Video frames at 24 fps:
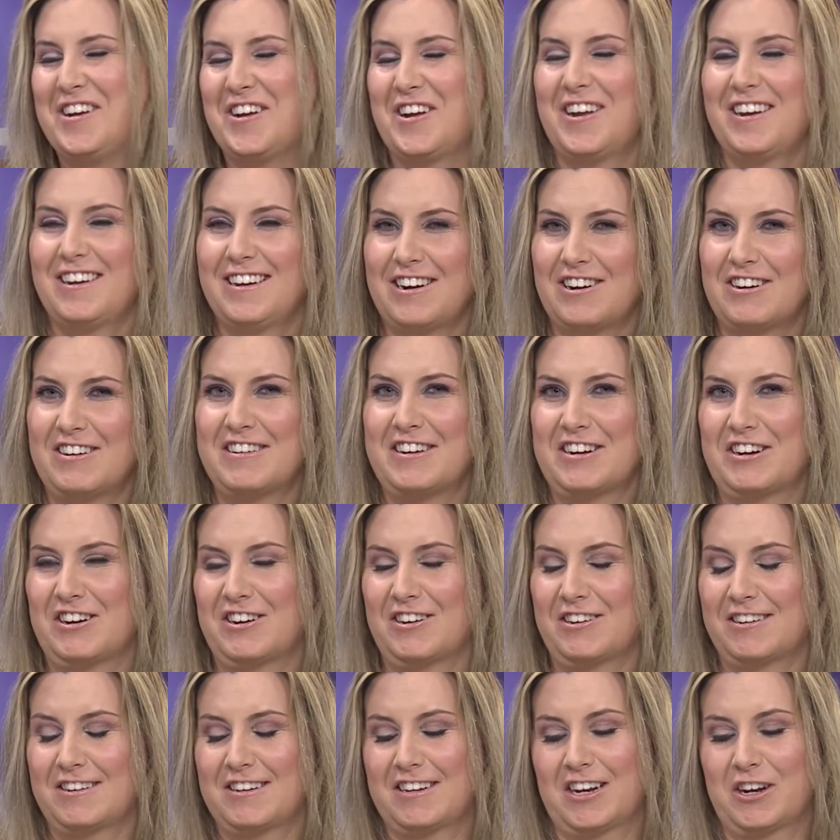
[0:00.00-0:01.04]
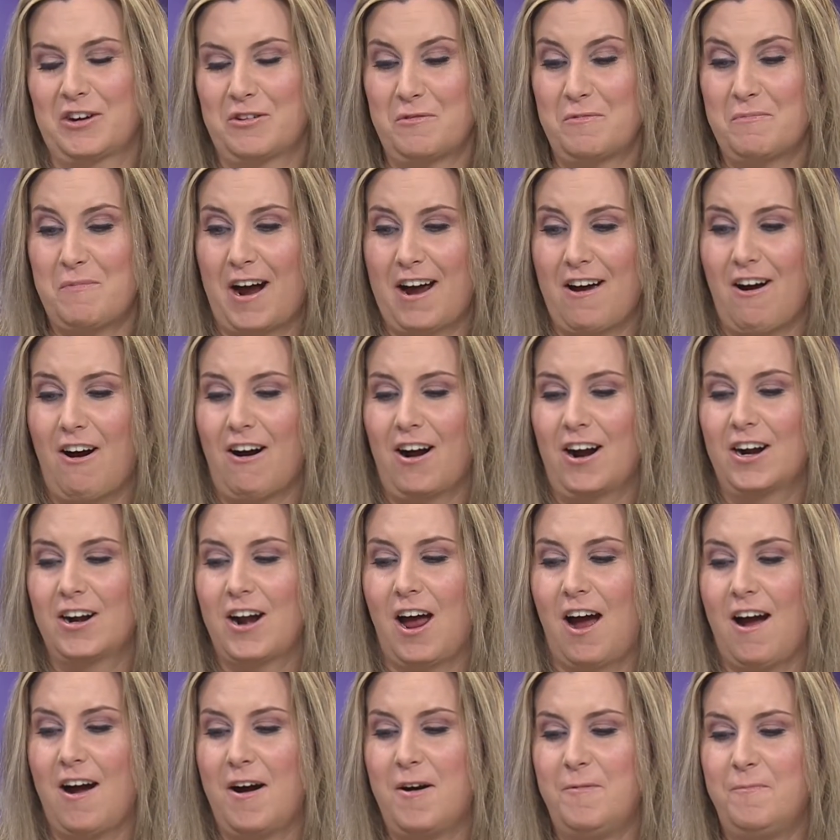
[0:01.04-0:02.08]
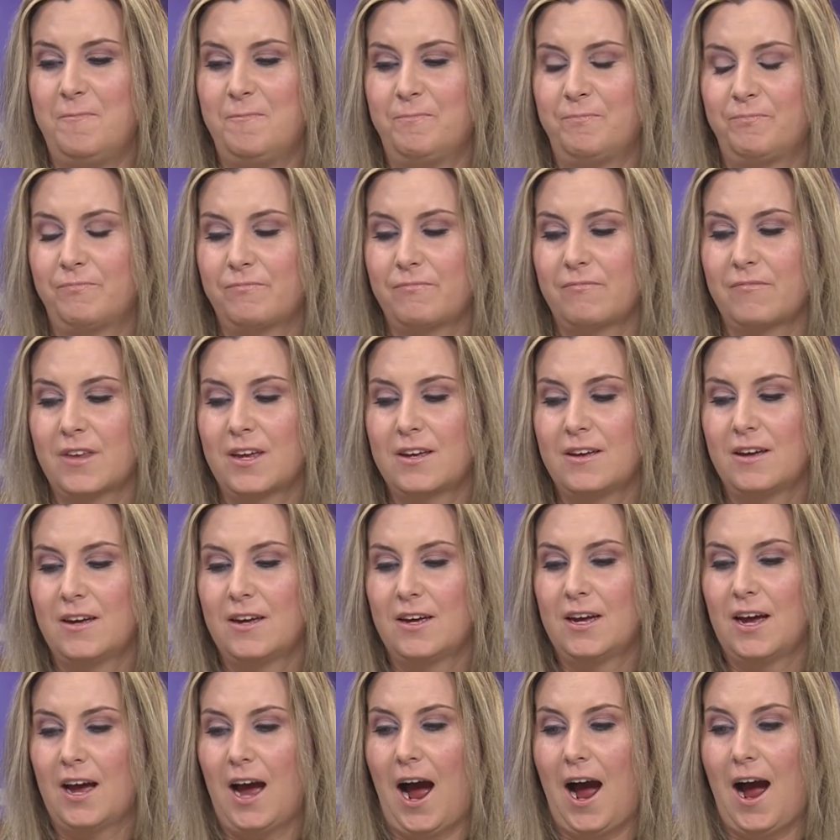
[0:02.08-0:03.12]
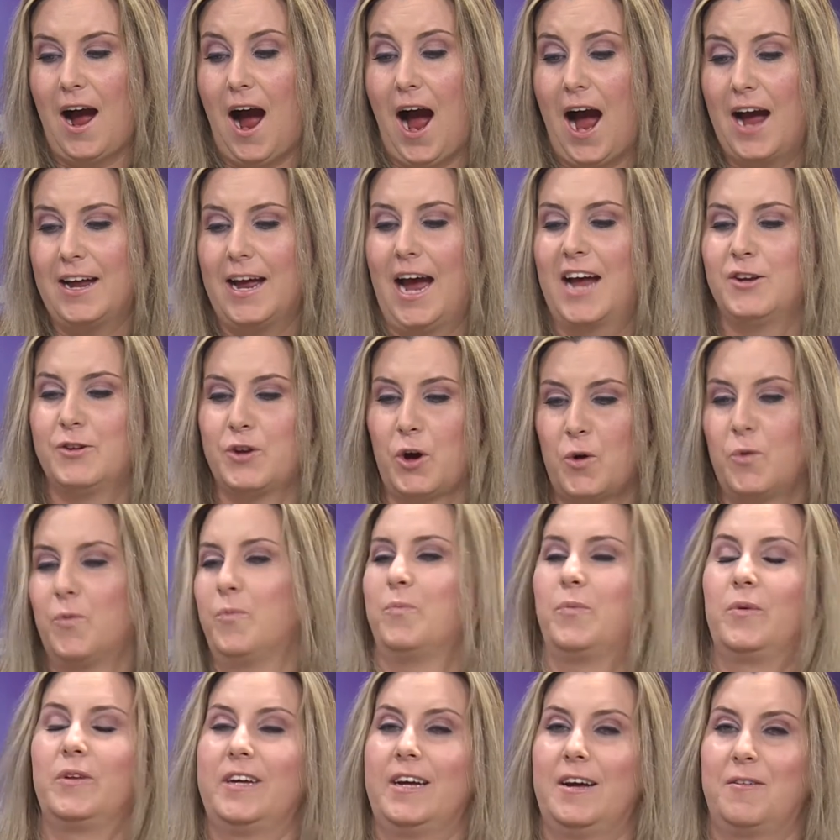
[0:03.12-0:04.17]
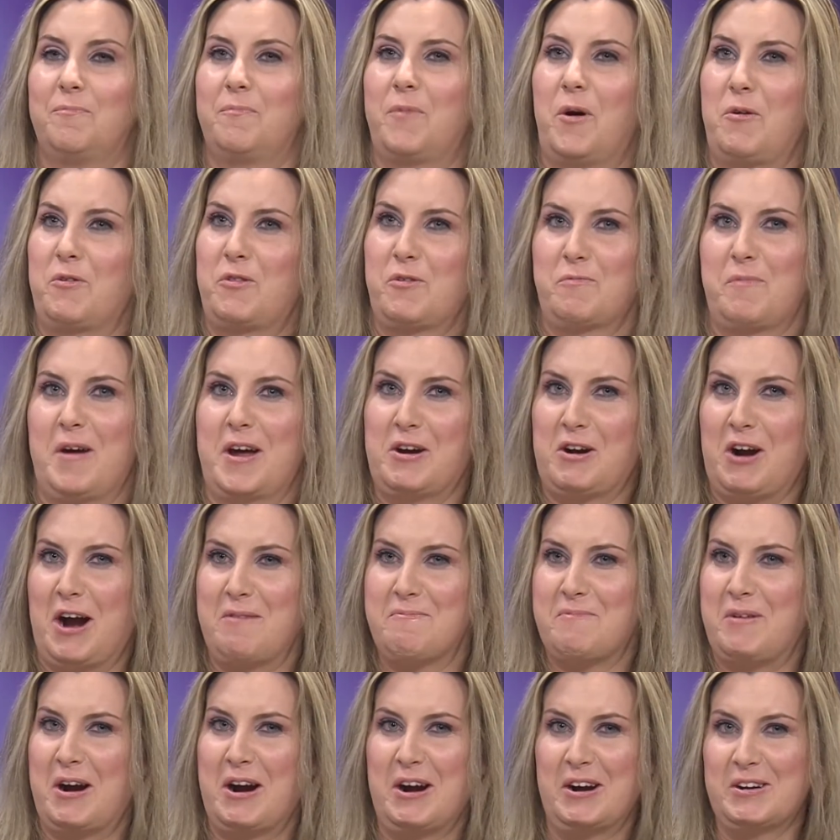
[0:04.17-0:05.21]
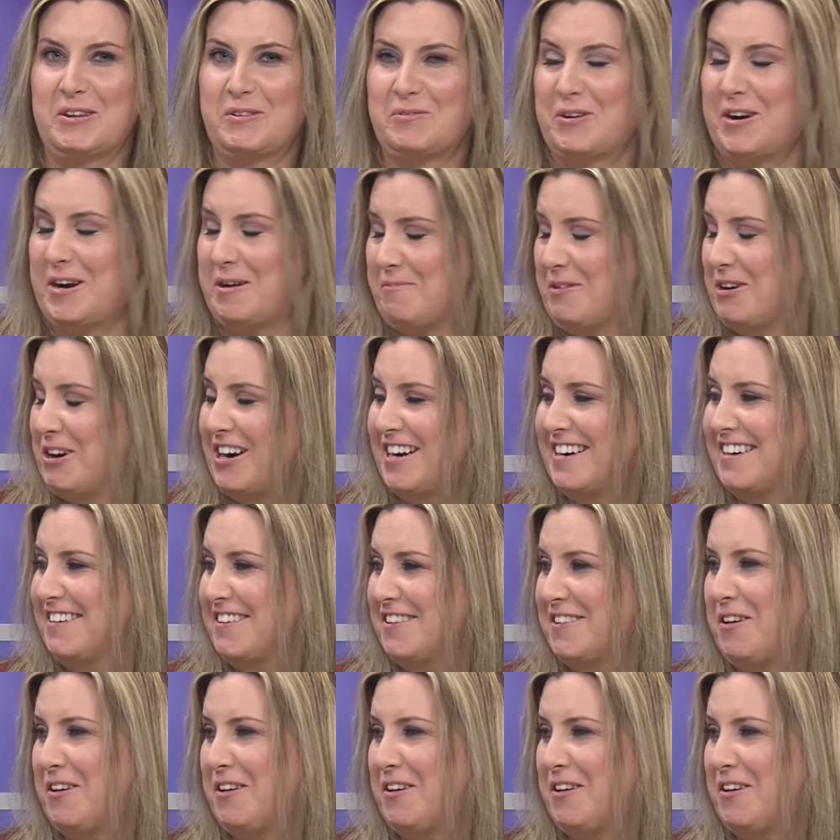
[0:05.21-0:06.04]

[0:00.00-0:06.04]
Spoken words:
near and dear to my heart. I don't believe both of my grandparents were immigrants,